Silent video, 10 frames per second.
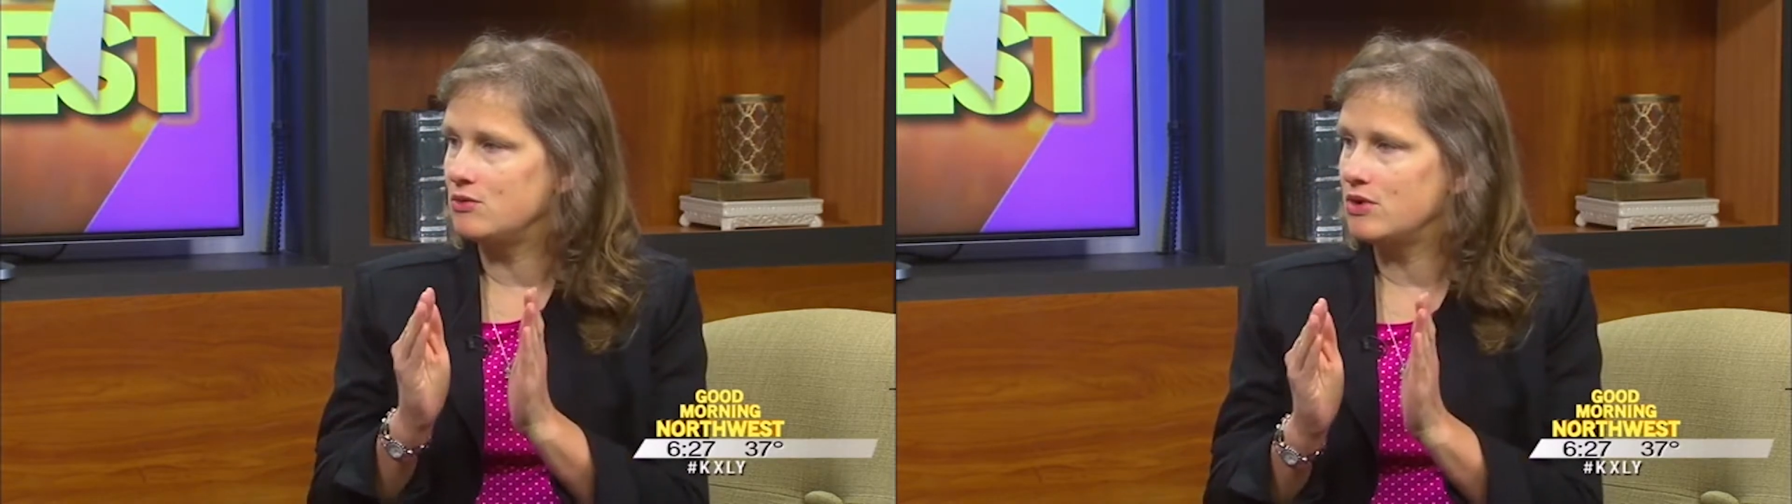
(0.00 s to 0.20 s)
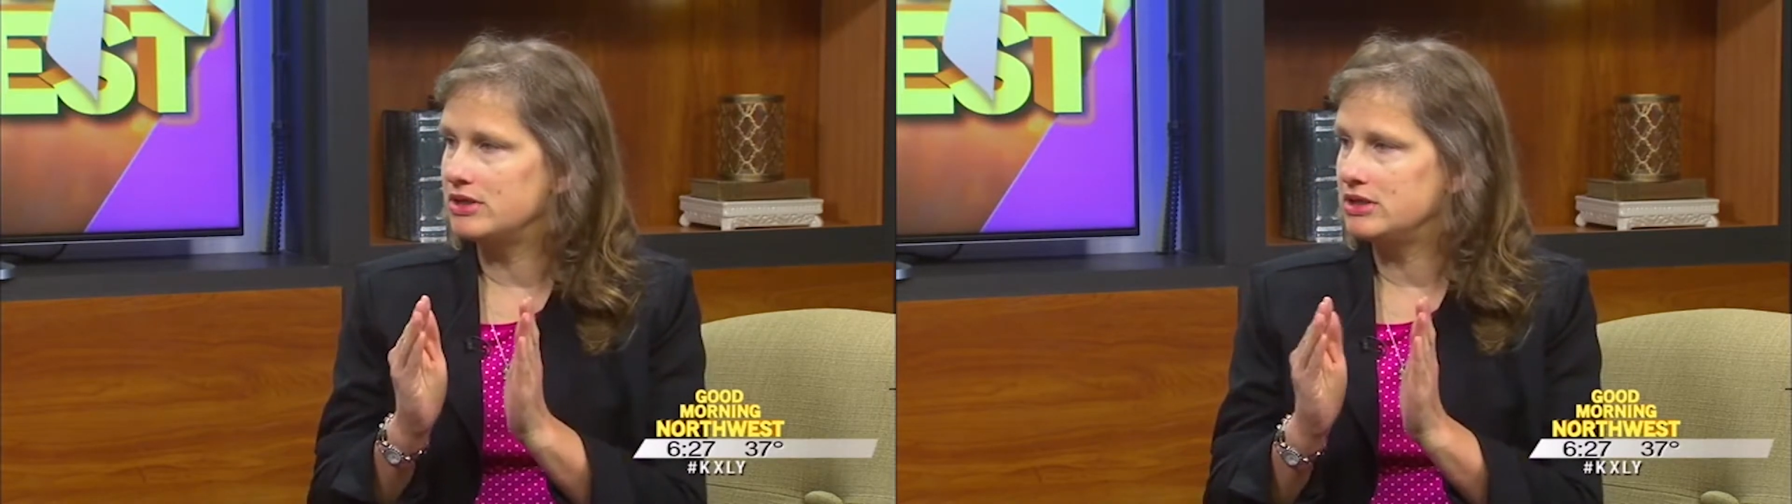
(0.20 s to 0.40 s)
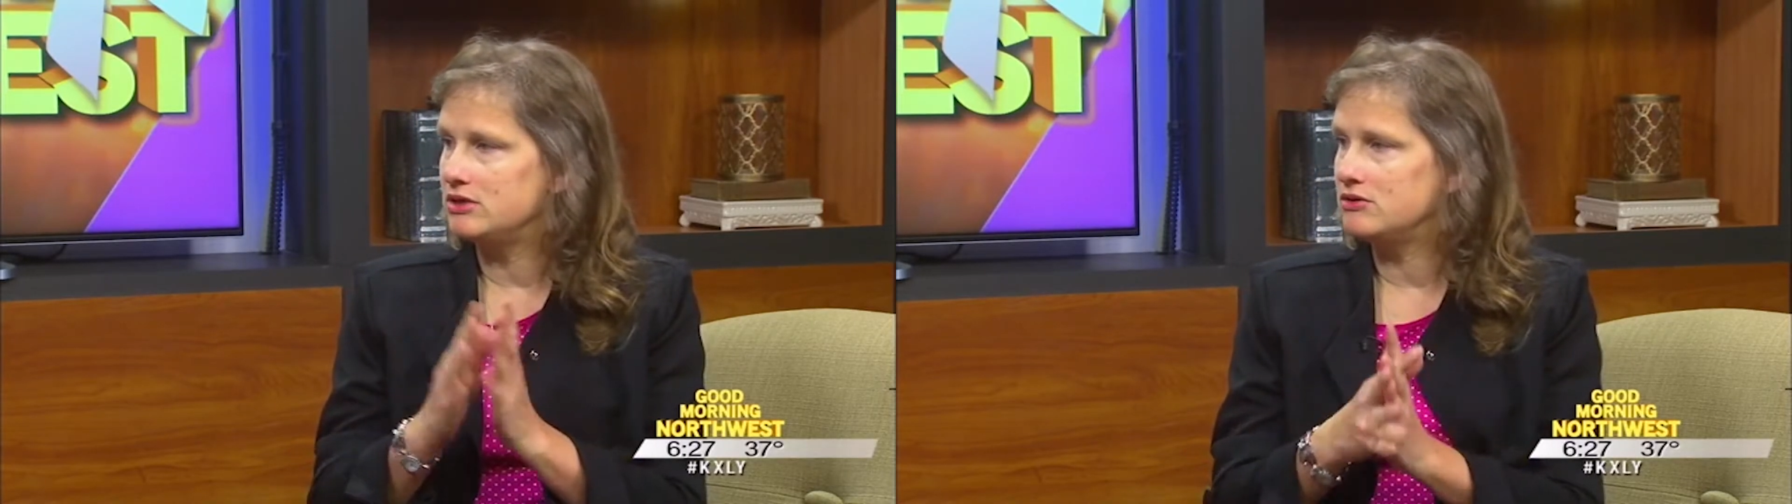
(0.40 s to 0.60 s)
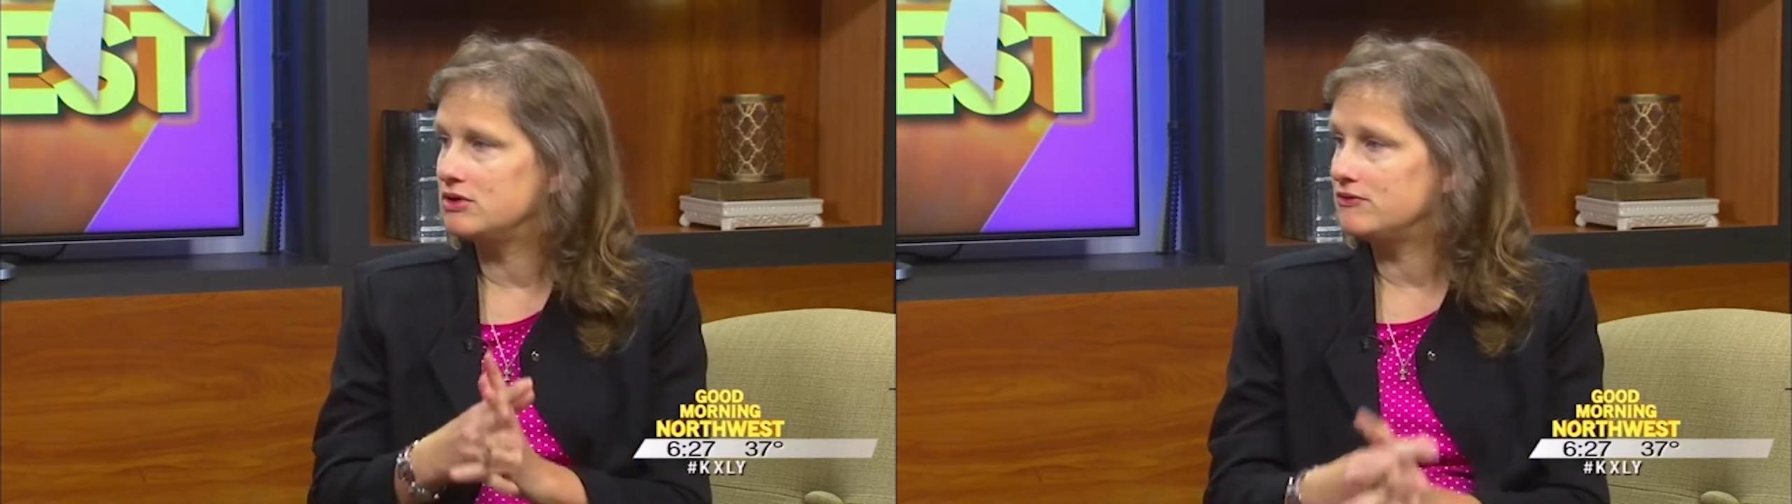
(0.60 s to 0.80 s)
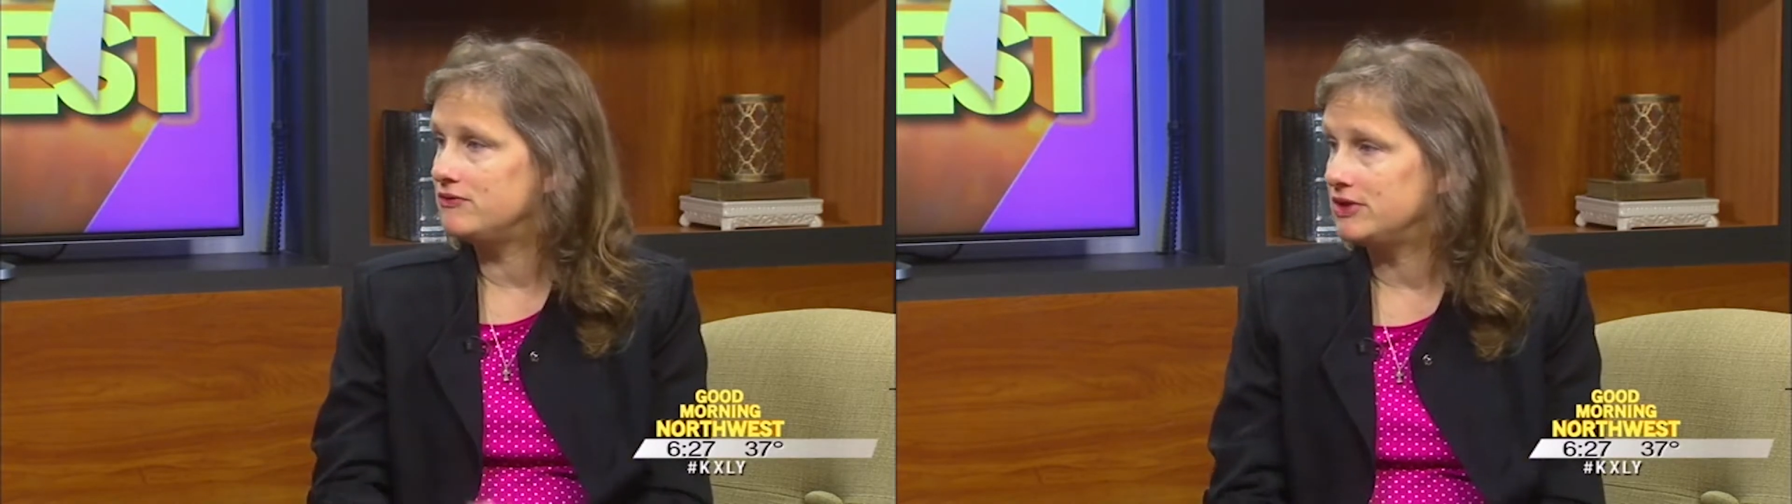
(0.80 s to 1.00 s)
than one that you
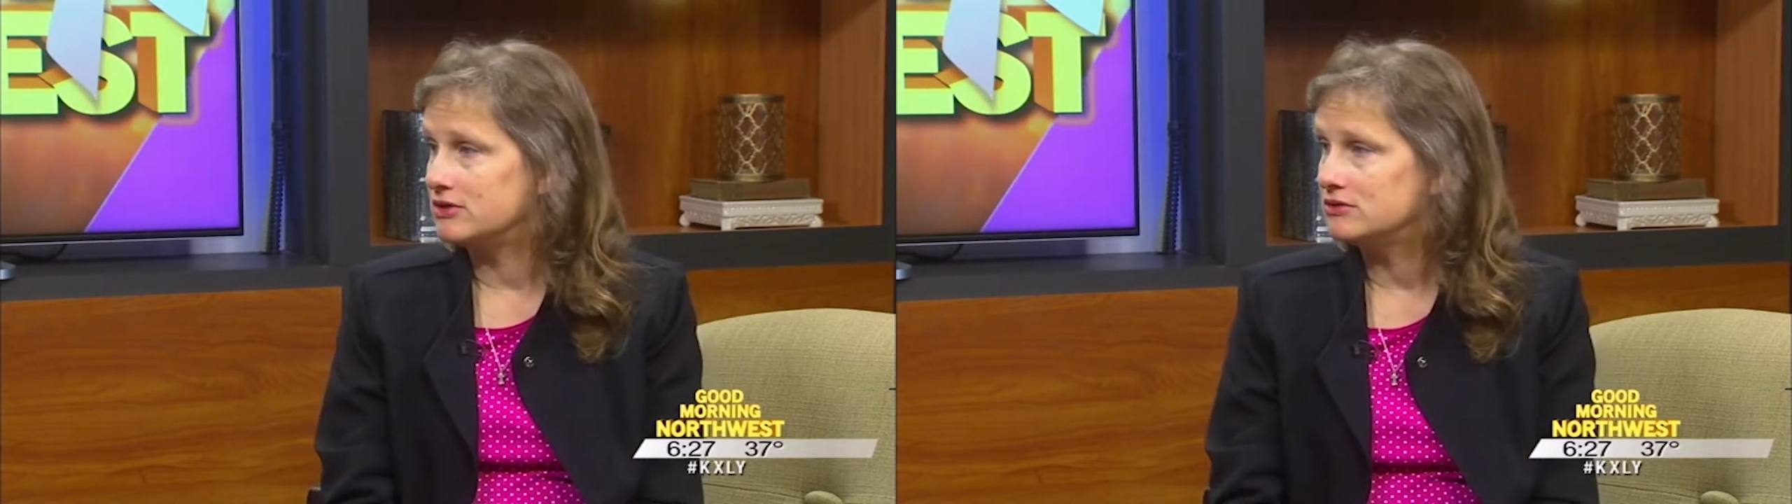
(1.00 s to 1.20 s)
could feel.